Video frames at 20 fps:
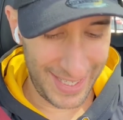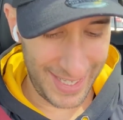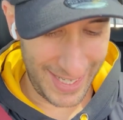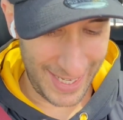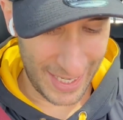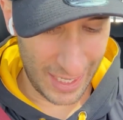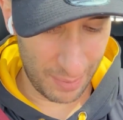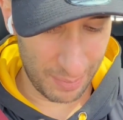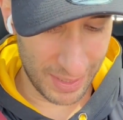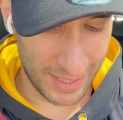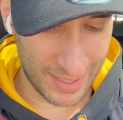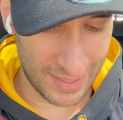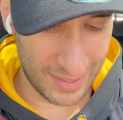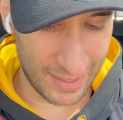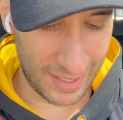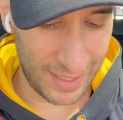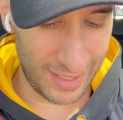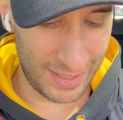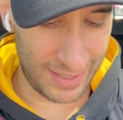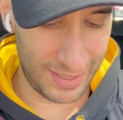You know, I'm
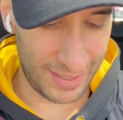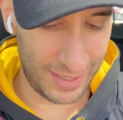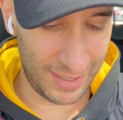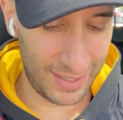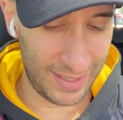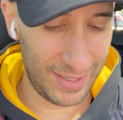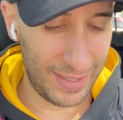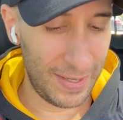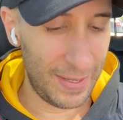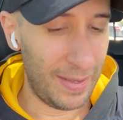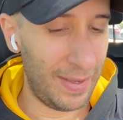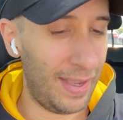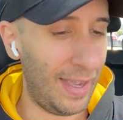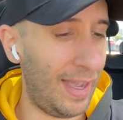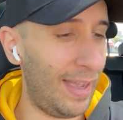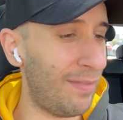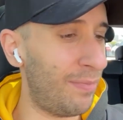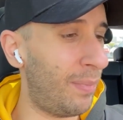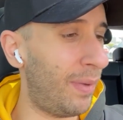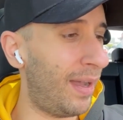excited to
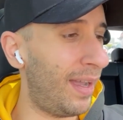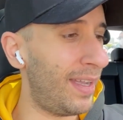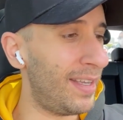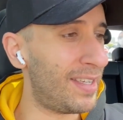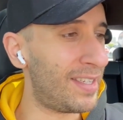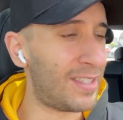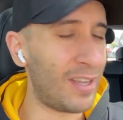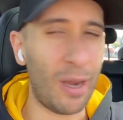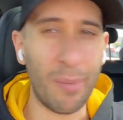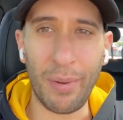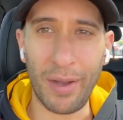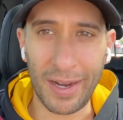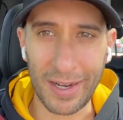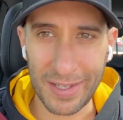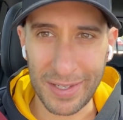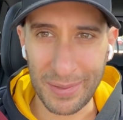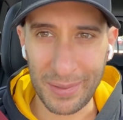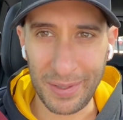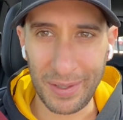have my Starbucks.